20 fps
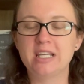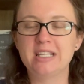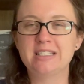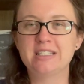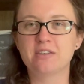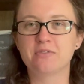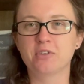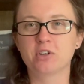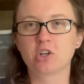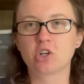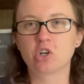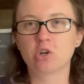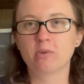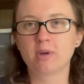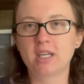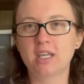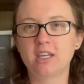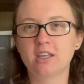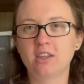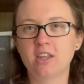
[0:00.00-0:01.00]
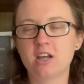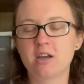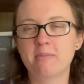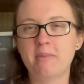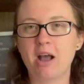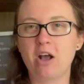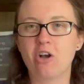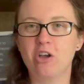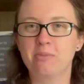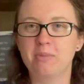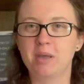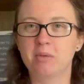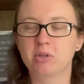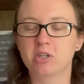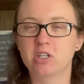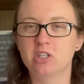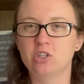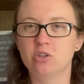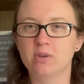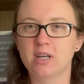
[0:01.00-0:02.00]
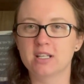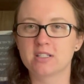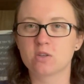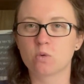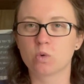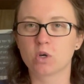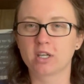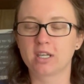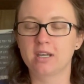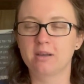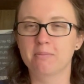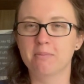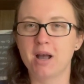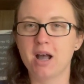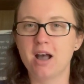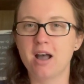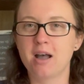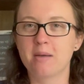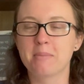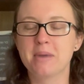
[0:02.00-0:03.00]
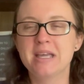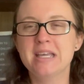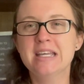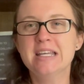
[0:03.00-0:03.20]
different curriculum, how I'm able to do it as a working mom.